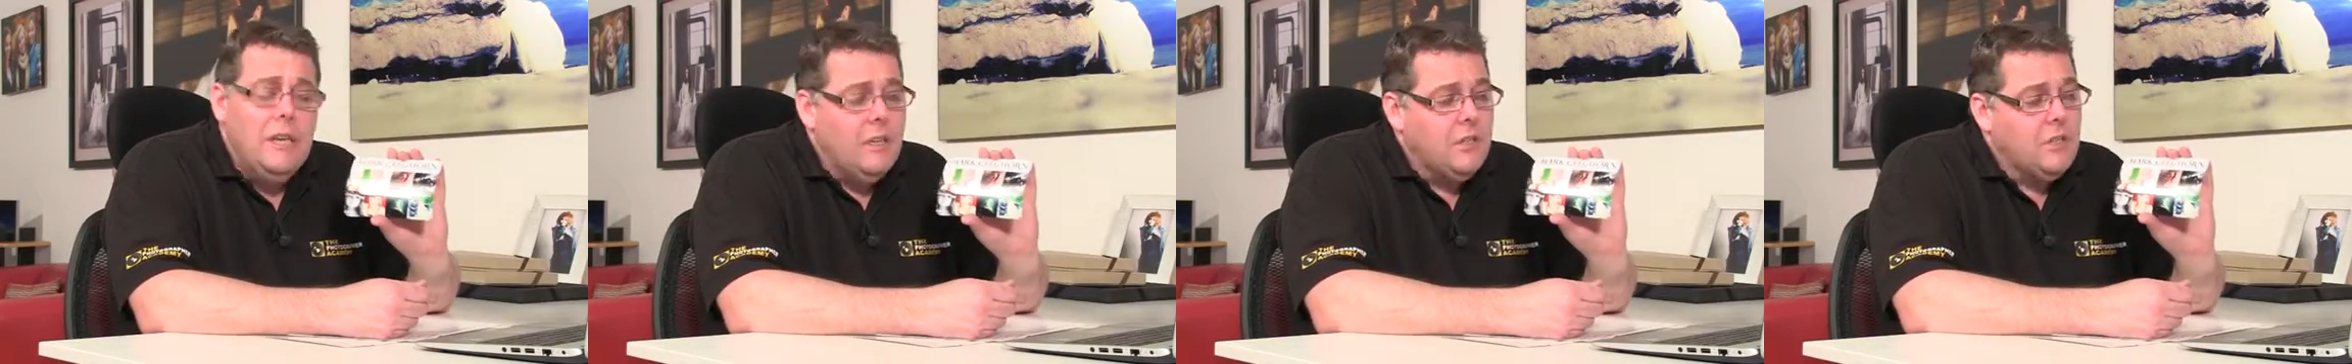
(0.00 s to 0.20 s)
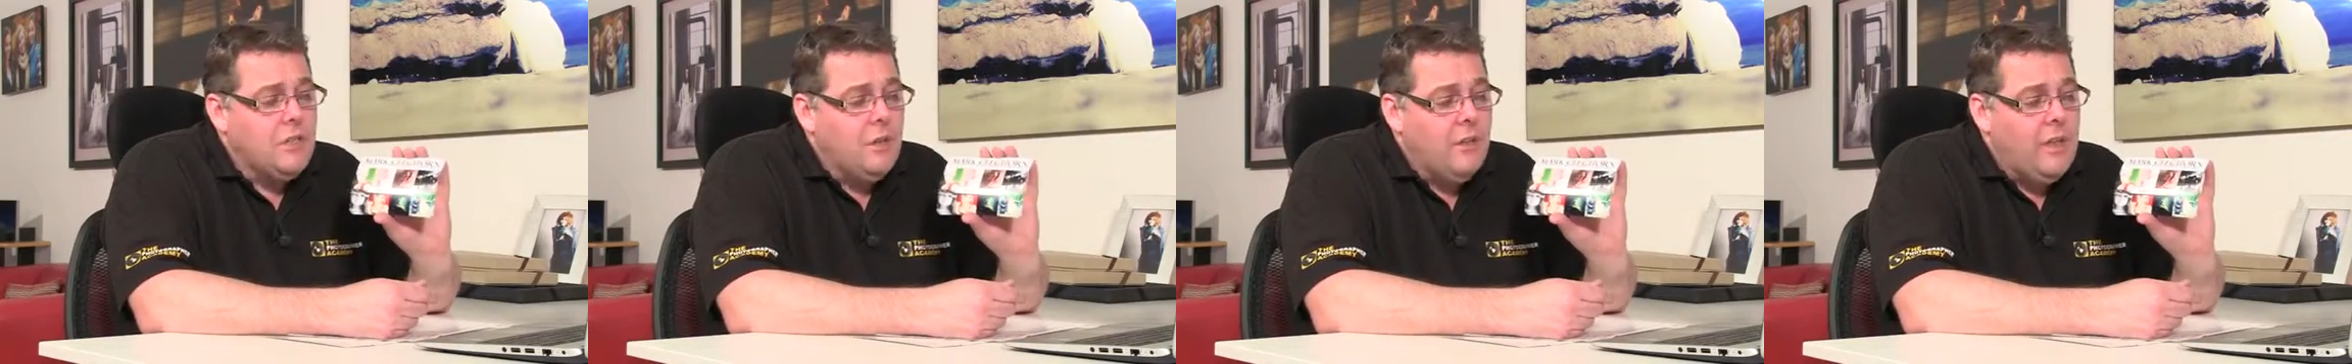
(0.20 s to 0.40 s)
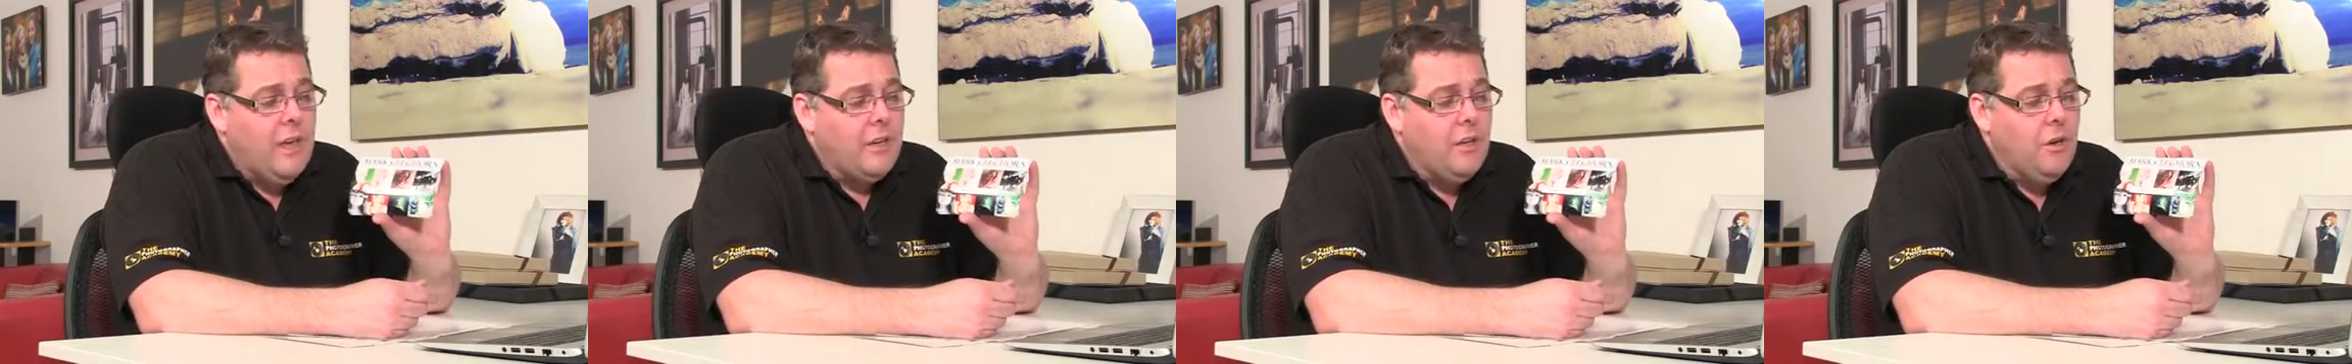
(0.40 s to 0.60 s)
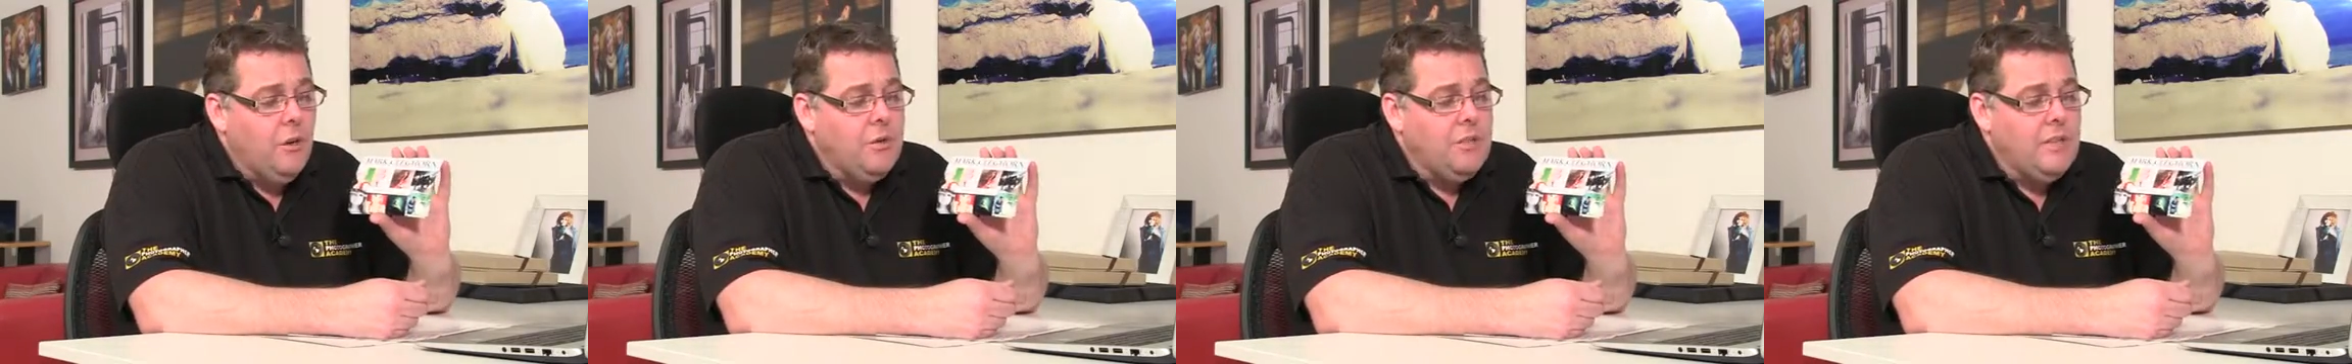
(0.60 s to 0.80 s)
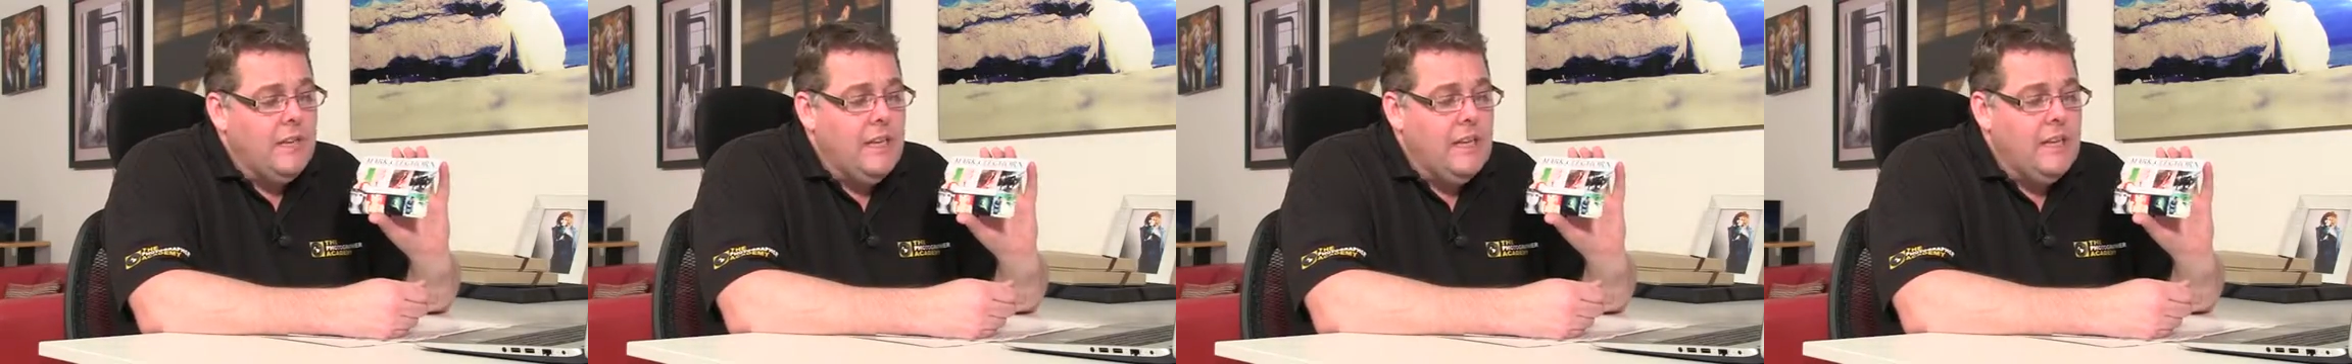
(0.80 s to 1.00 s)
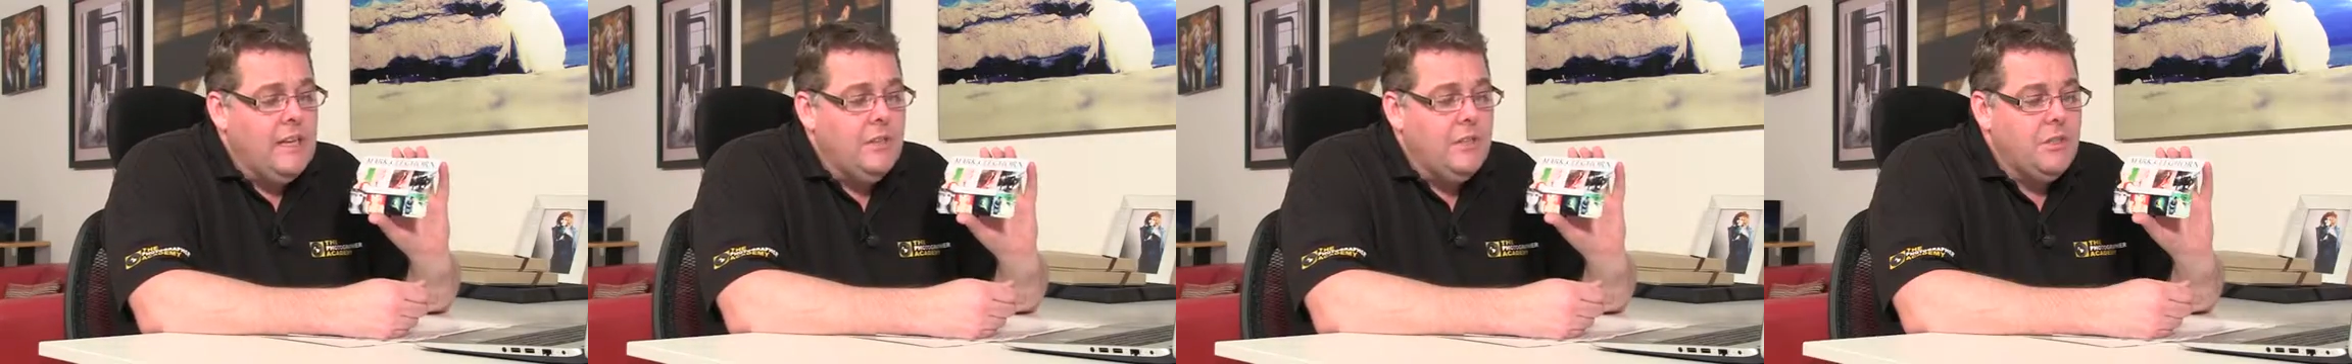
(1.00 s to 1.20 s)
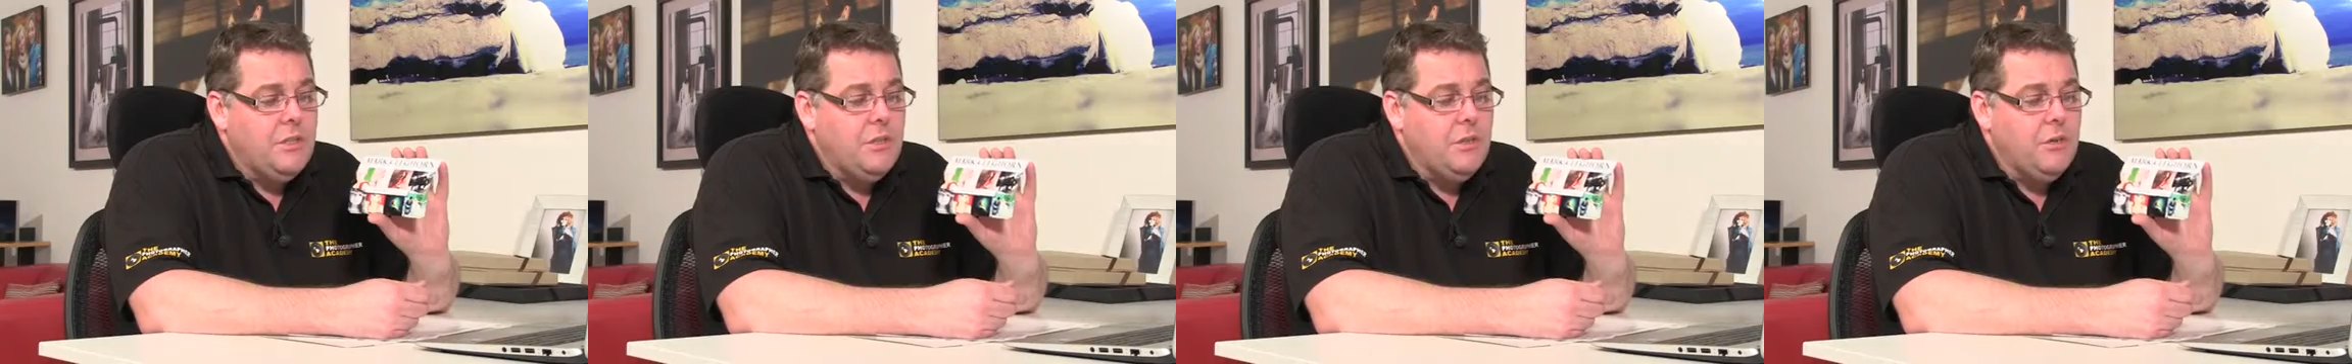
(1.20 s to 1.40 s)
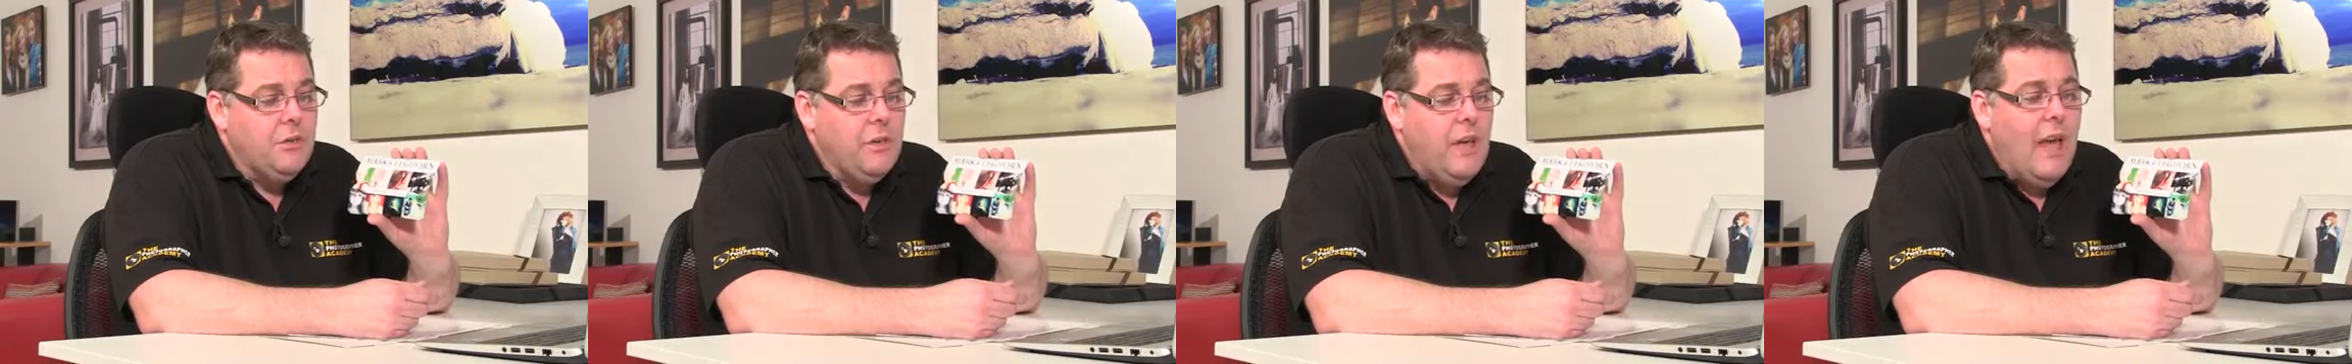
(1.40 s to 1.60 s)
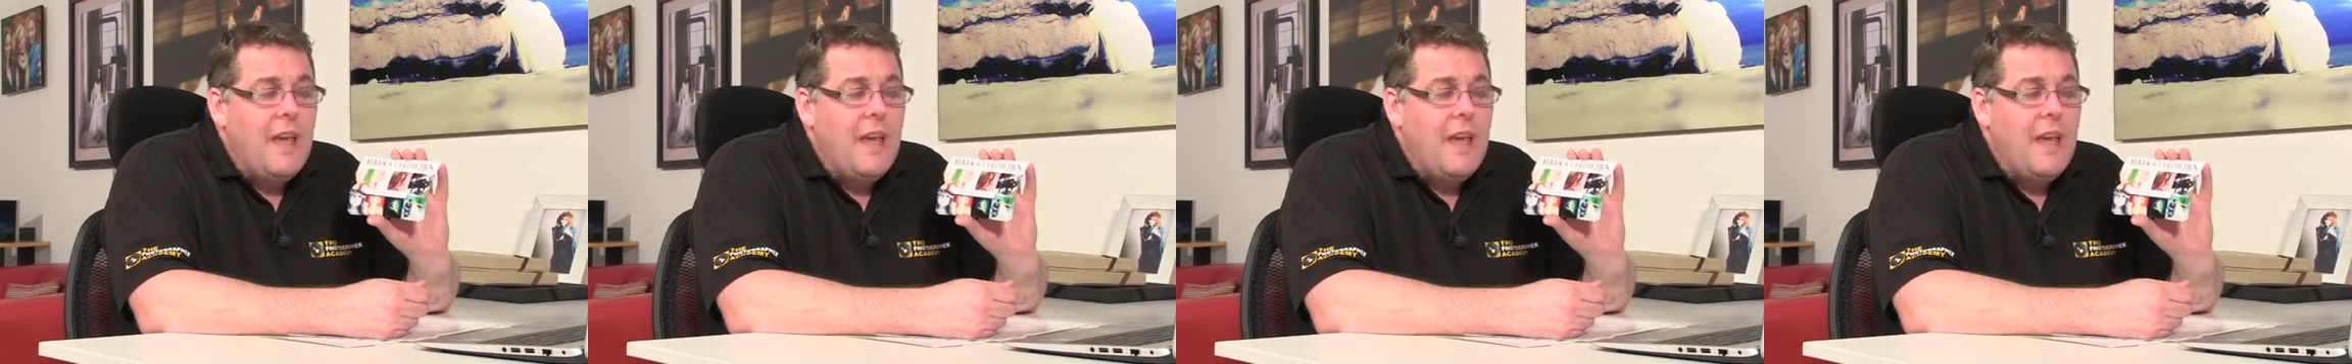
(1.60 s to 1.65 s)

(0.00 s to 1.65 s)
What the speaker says: so that goes into